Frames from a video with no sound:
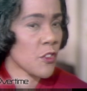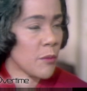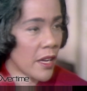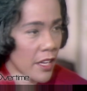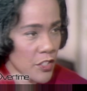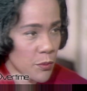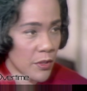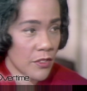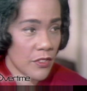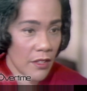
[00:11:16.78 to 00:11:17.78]
of my
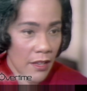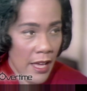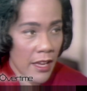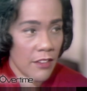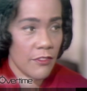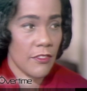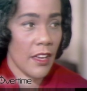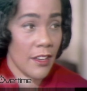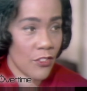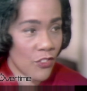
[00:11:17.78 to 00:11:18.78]
husband's life
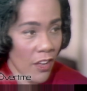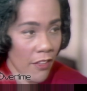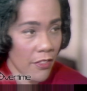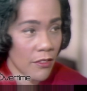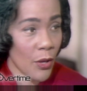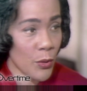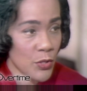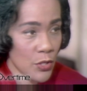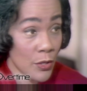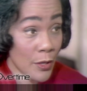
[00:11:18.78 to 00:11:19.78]
and his death in
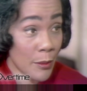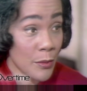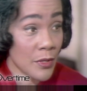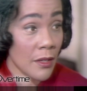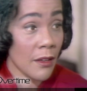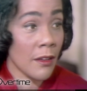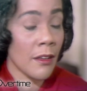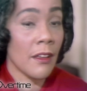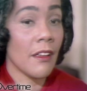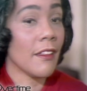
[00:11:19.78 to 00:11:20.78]
those terms,
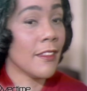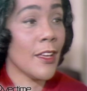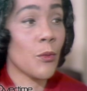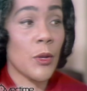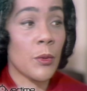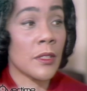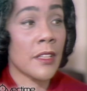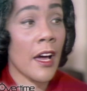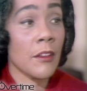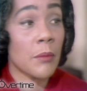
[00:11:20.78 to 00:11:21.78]
then we will
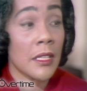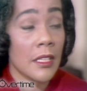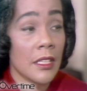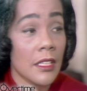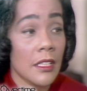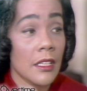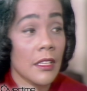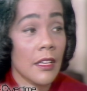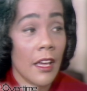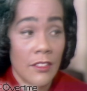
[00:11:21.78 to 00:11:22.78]
not be
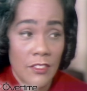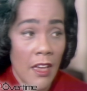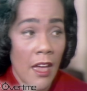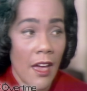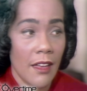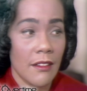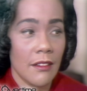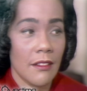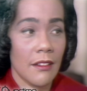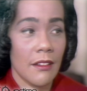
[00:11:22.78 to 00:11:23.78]
as sad.
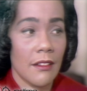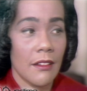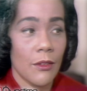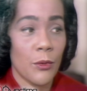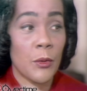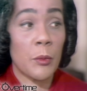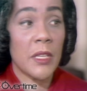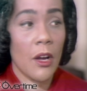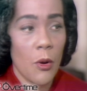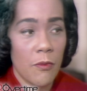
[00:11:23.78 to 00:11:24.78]
We will
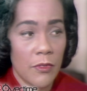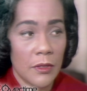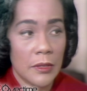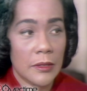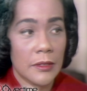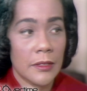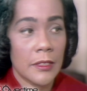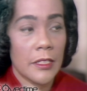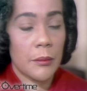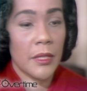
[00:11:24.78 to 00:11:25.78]
be hopeful,
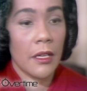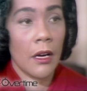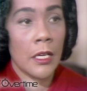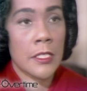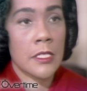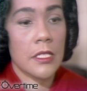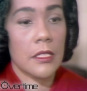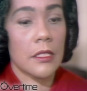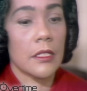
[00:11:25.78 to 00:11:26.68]
because